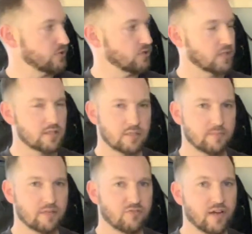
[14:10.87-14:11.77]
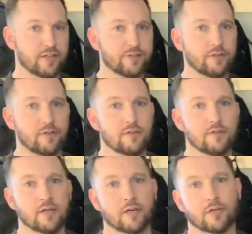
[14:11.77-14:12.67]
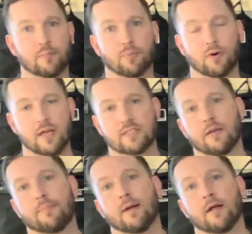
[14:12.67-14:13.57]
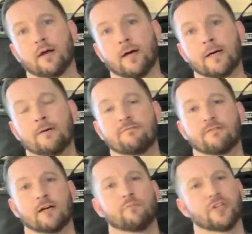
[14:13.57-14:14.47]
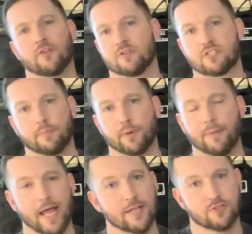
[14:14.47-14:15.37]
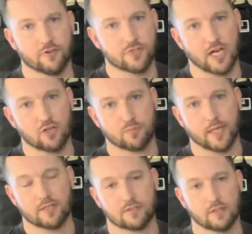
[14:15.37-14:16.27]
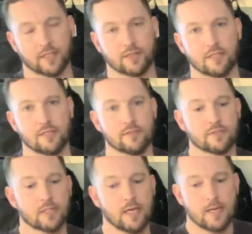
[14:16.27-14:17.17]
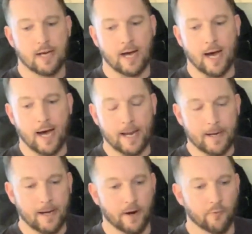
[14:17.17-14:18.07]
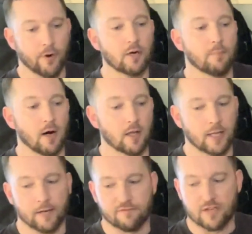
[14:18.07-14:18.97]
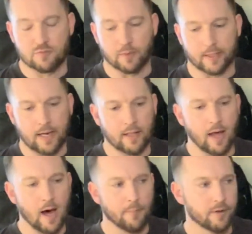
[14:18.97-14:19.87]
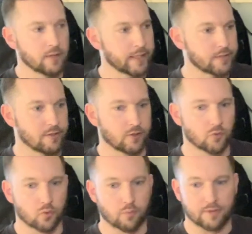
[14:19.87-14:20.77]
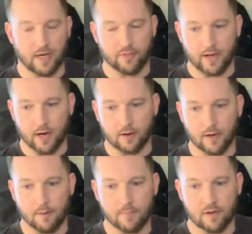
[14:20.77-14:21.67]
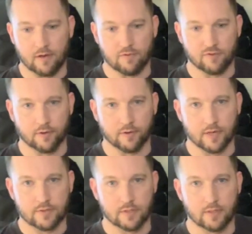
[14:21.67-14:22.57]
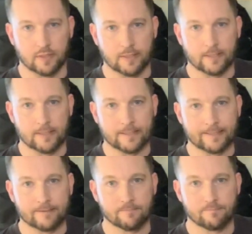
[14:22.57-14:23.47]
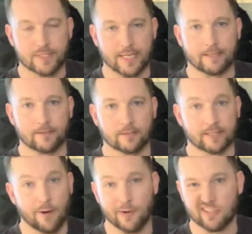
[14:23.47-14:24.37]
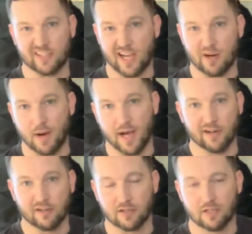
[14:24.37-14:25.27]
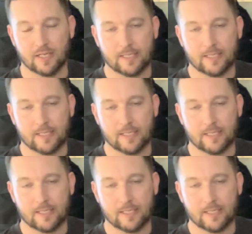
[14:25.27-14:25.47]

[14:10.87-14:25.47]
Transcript: So you can sometimes find a good price on a pair of their simple pants or their challenge pants like these on Ruckmall on Facebook, and I'll put a link to the group down there if you're interested in taking a look that way, and you can kind of monitor